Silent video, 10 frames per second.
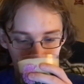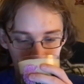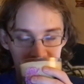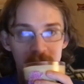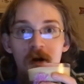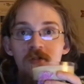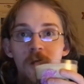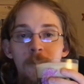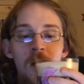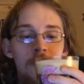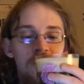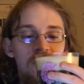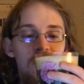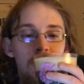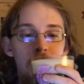It smells like
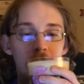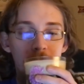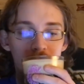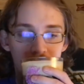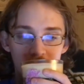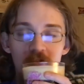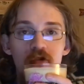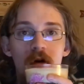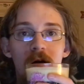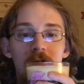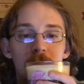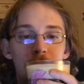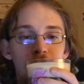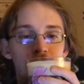Pepsi. Let's try it.